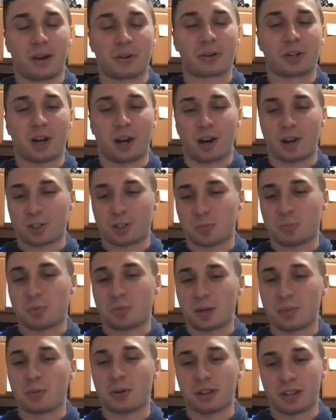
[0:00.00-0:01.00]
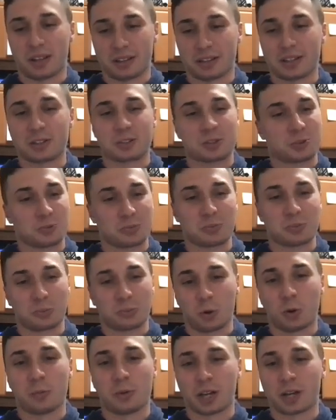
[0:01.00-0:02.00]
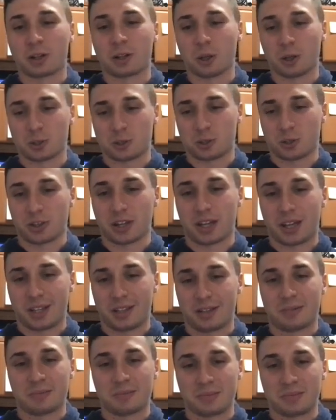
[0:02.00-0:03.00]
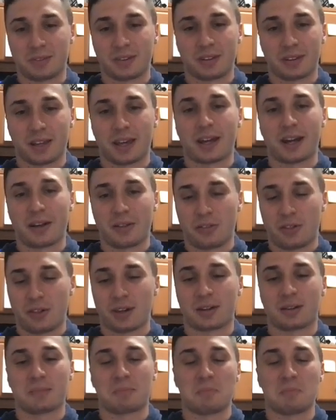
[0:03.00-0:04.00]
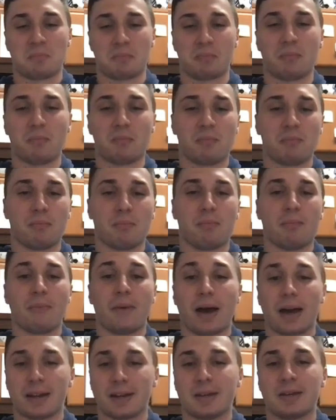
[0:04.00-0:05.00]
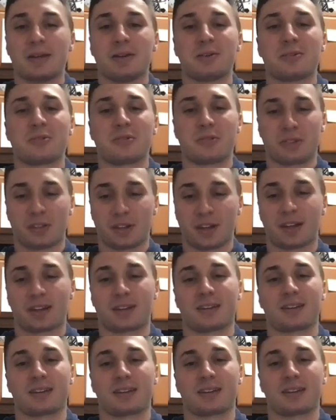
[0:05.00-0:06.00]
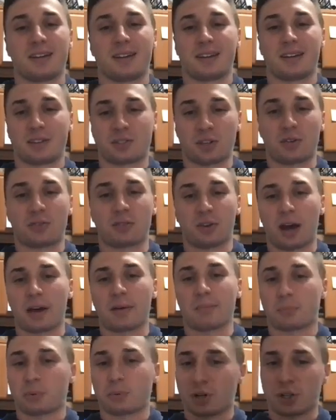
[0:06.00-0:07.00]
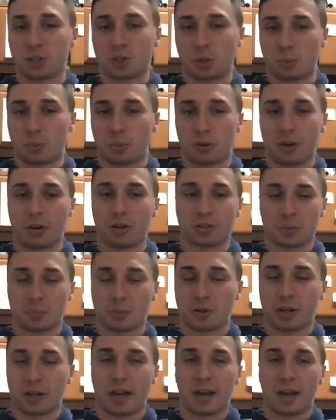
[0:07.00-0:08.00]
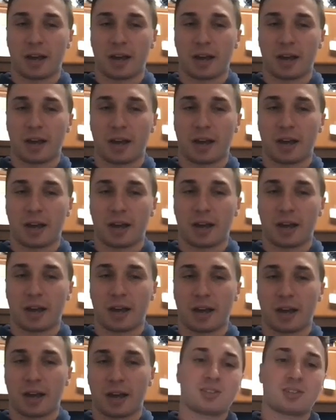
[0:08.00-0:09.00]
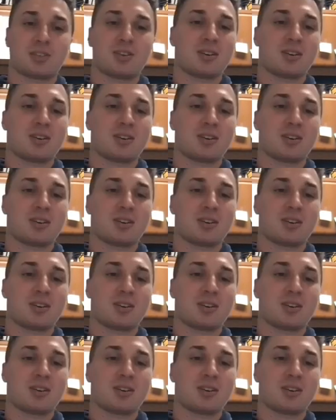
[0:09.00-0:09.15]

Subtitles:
caution people that this will be closer than I think many think, because I'm pretty sure Pereira is a pretty heavy favorite in this.